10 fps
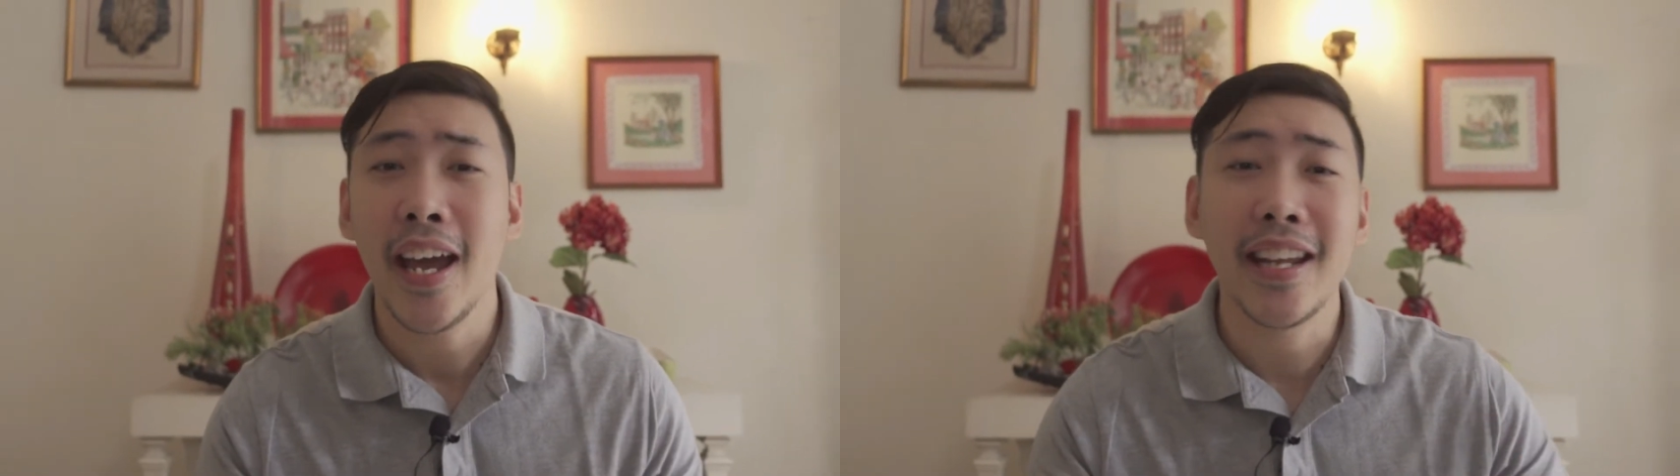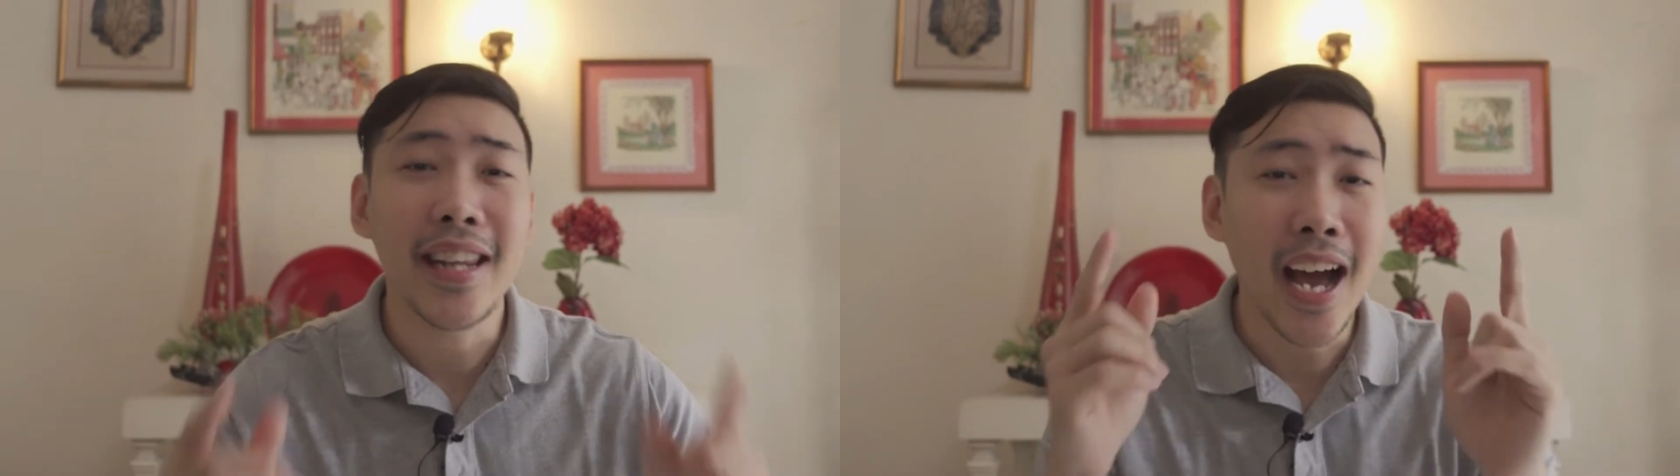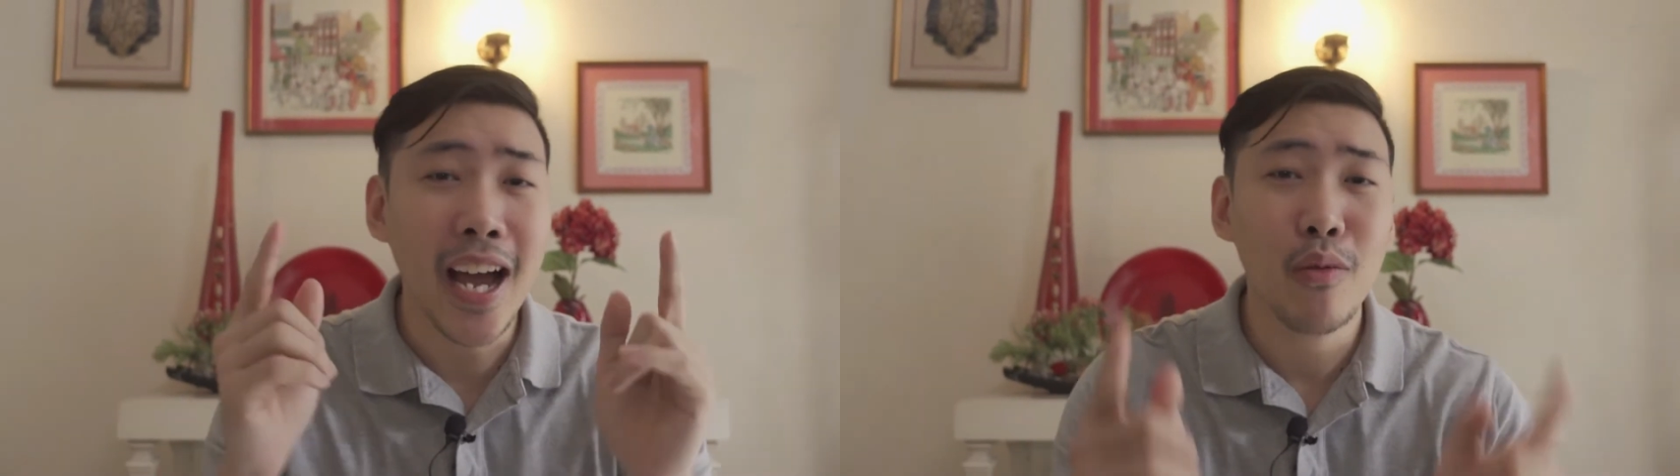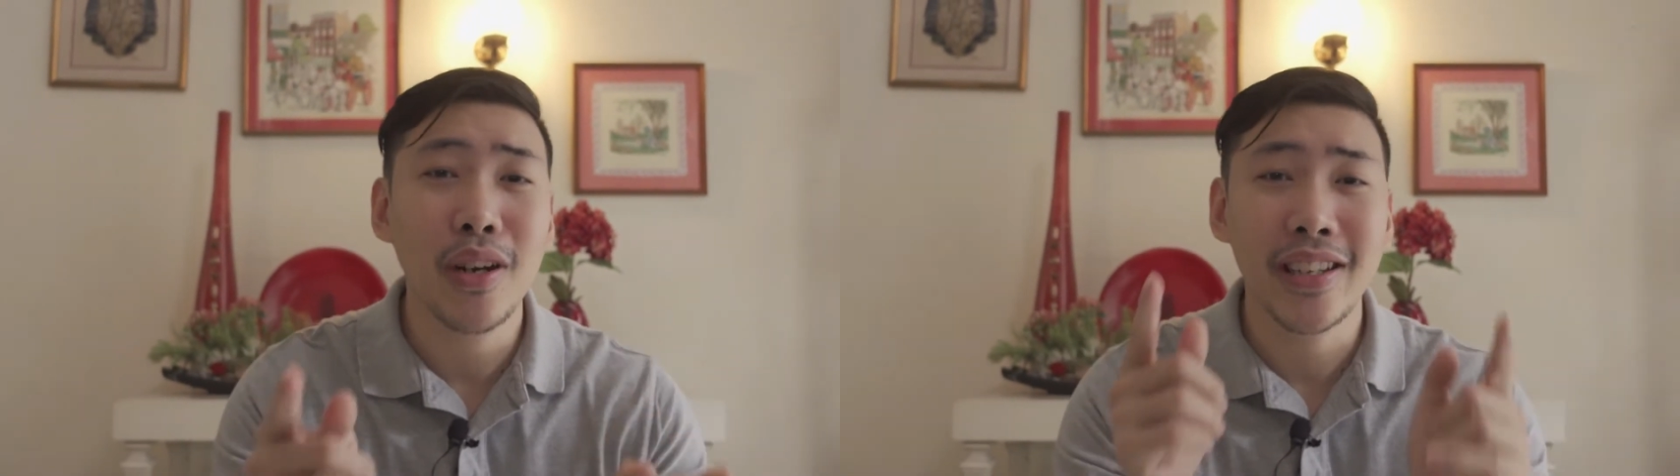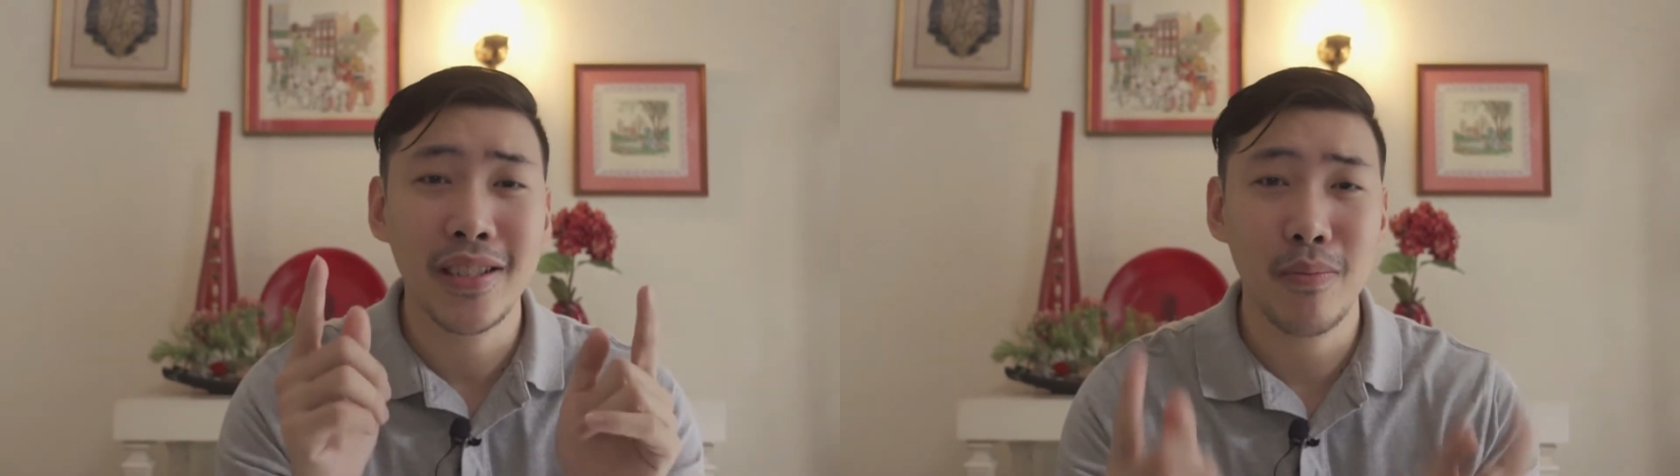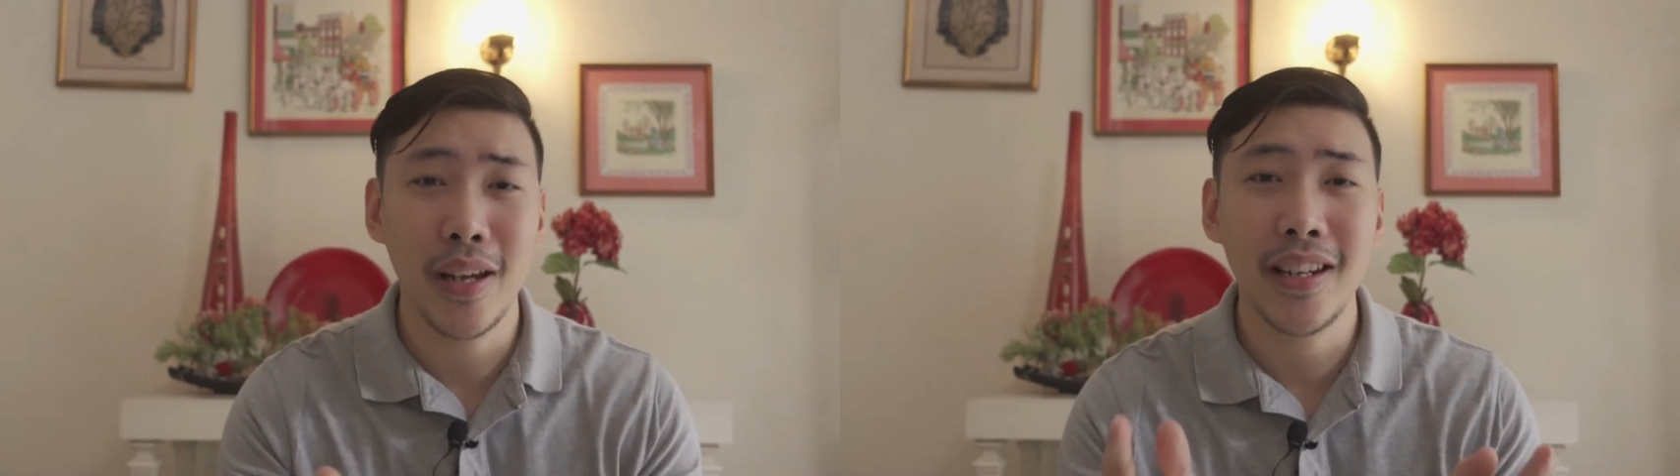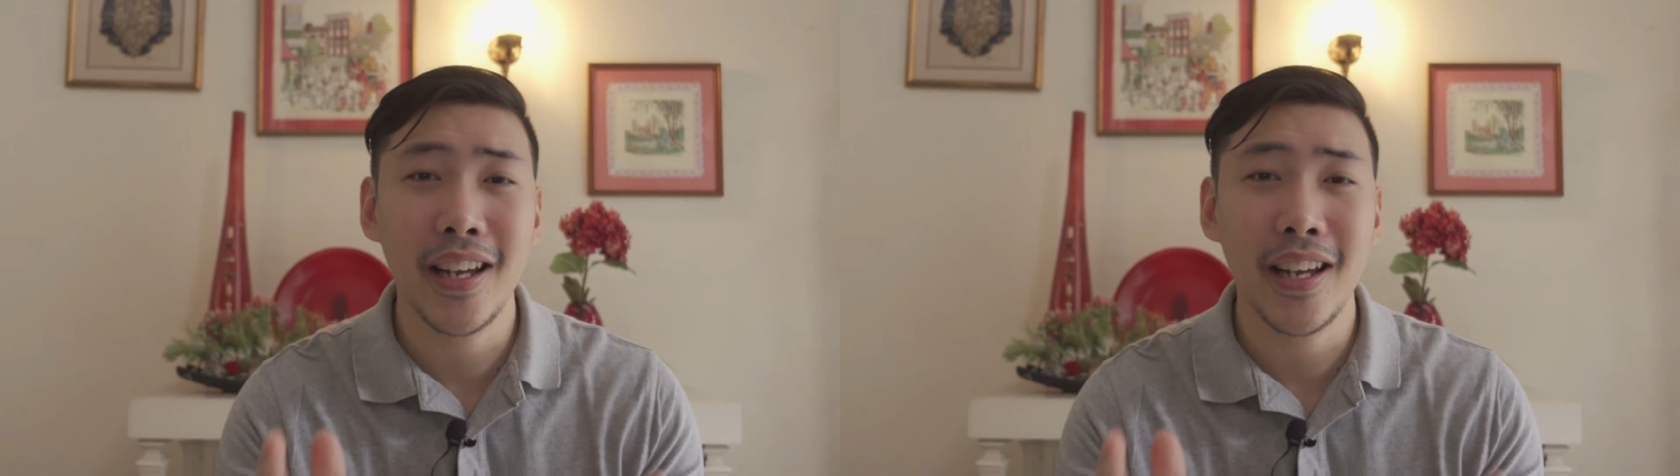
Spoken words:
And I will explain